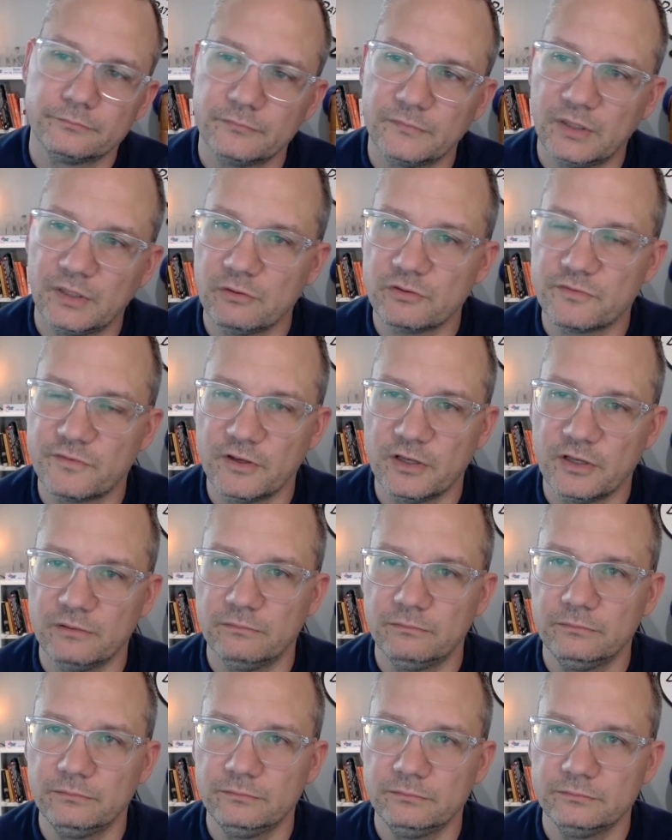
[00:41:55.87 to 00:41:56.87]
That was fun.
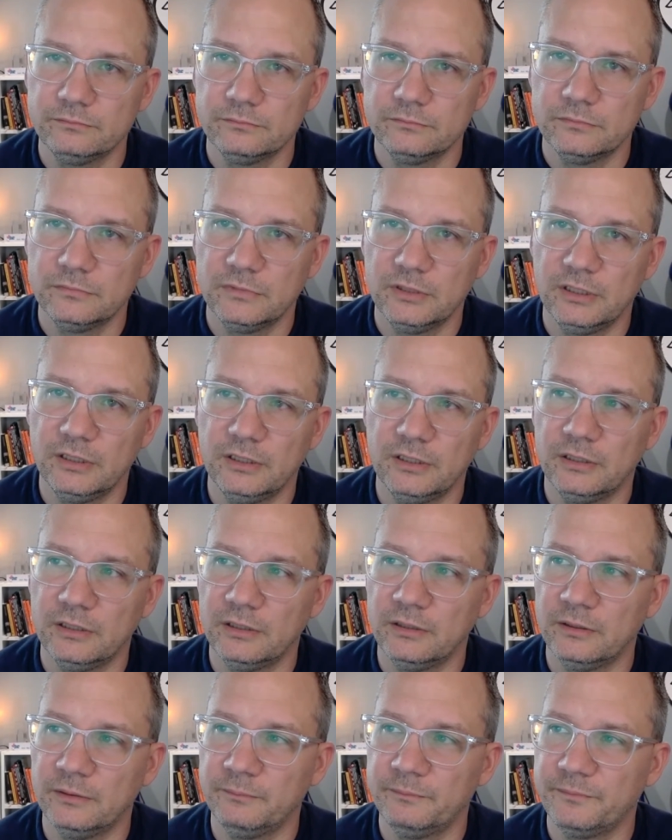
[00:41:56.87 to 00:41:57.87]

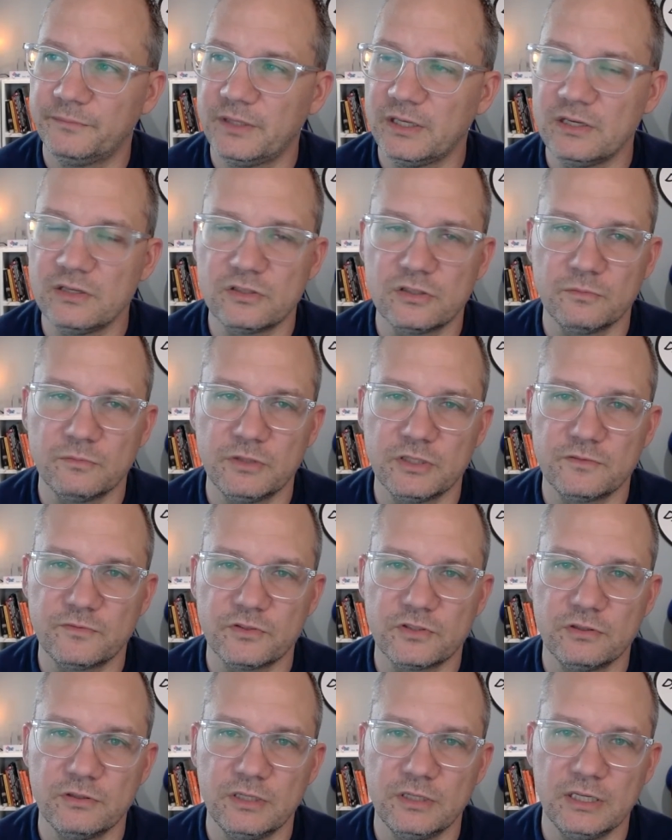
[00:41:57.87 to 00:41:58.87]
Thank you so much for
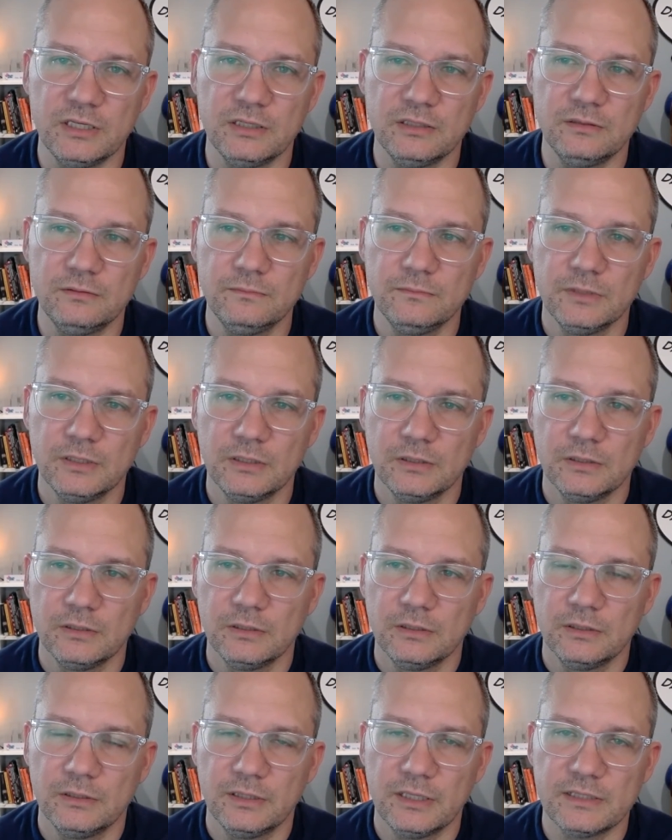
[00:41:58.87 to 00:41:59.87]
tuning in.
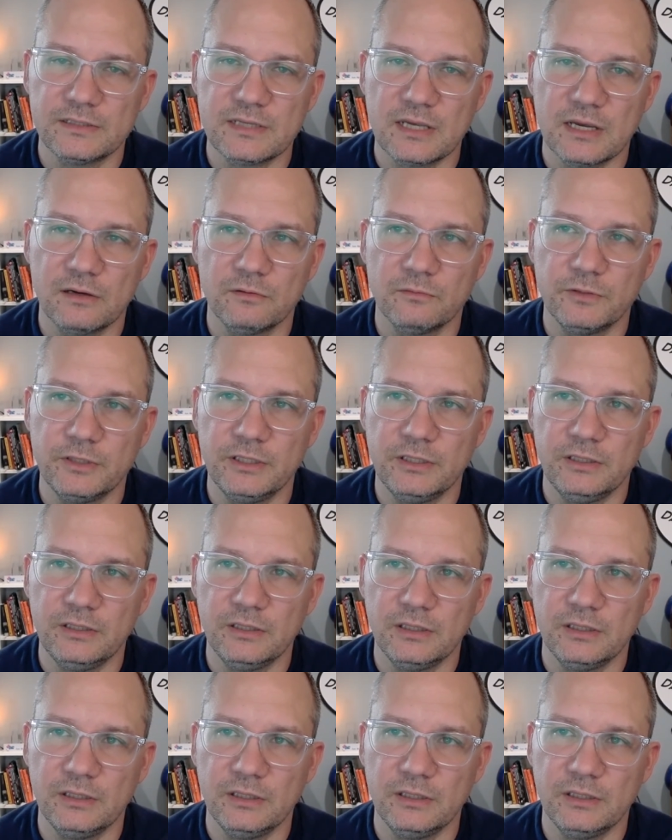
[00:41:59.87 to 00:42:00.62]
That's how we